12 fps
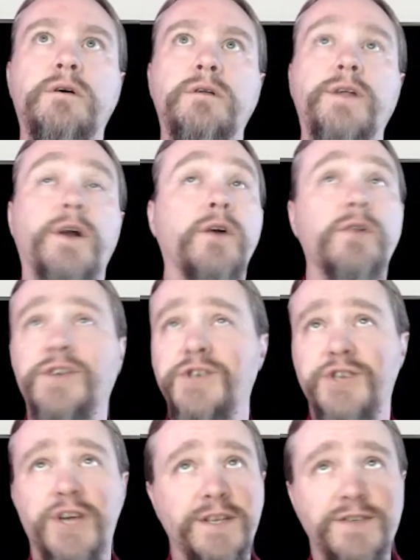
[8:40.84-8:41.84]
that are
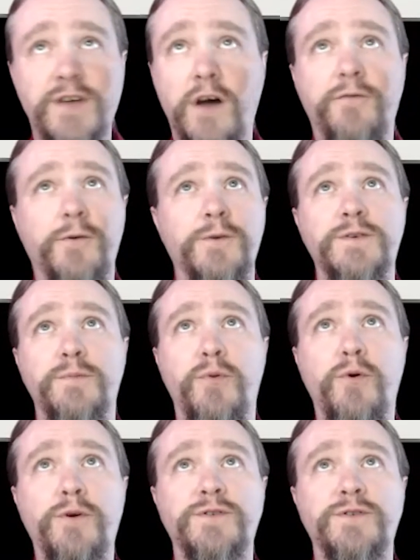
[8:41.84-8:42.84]
legit software and
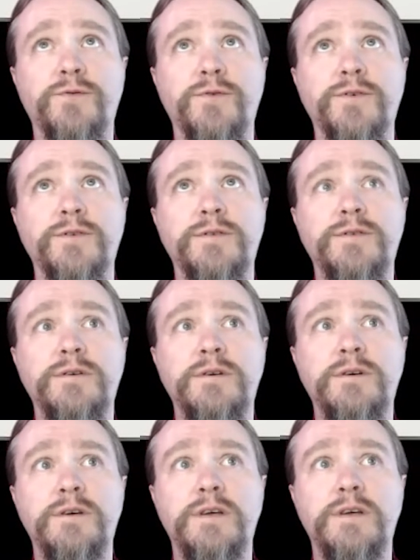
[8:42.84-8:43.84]
support tools
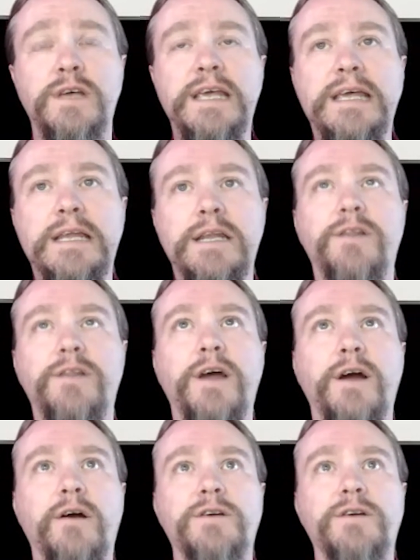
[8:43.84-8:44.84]
in
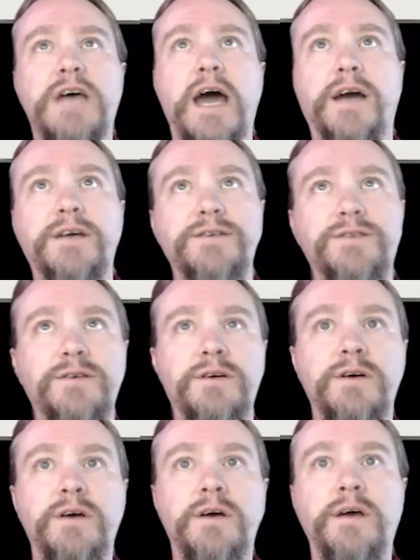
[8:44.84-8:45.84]
their attacks.
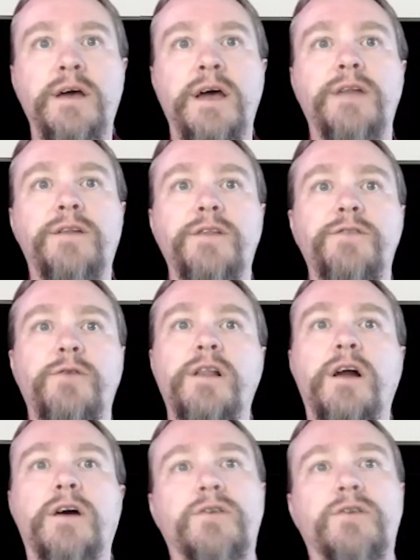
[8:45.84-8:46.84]
And the
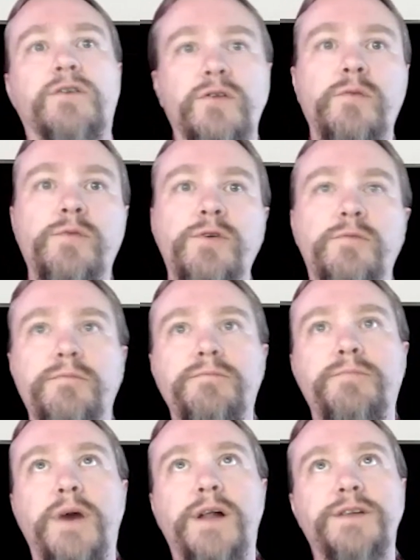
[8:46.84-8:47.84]
ThreatLocker global
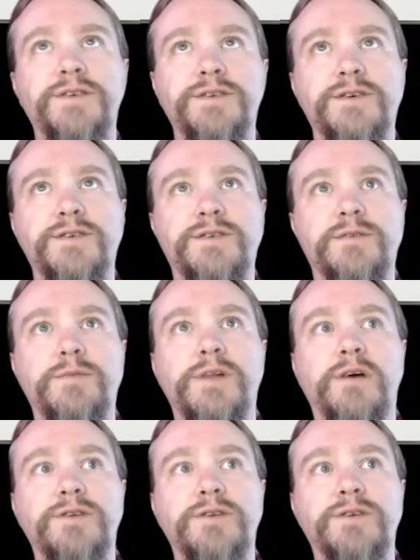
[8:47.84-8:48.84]
policy system
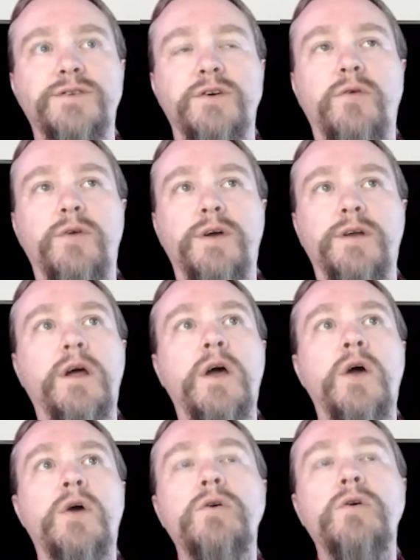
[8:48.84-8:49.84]
allows us to go in,
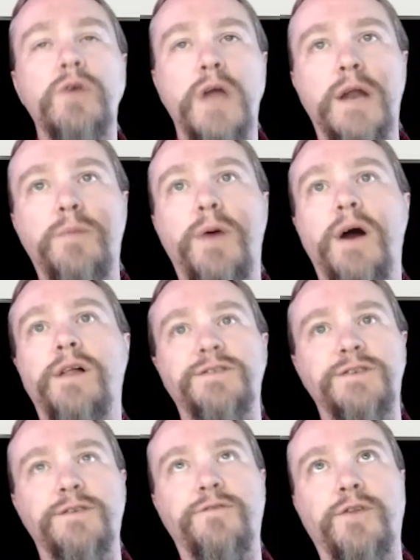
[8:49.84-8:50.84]
create a
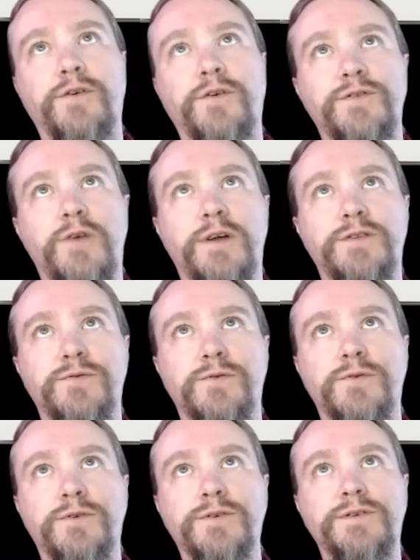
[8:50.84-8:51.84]
policy for those threat
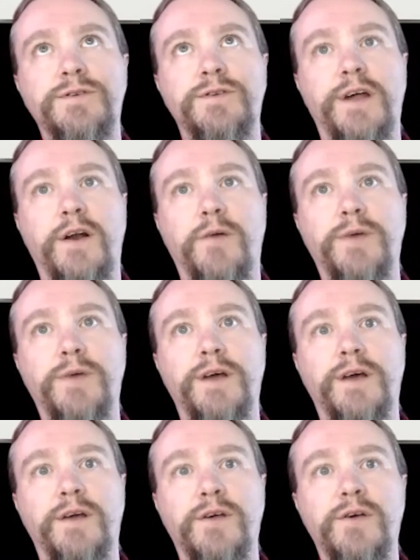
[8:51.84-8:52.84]
tools that are
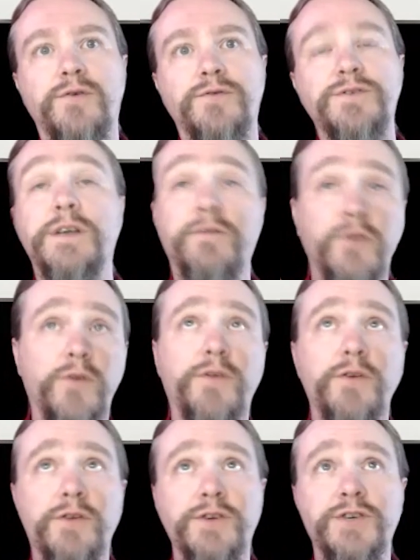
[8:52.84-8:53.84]
being used, even though
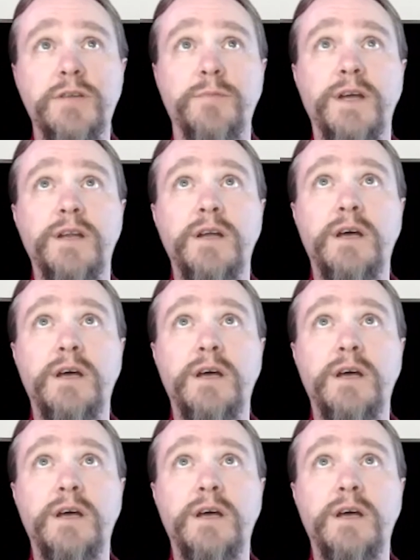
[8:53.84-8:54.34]
they're legitimate,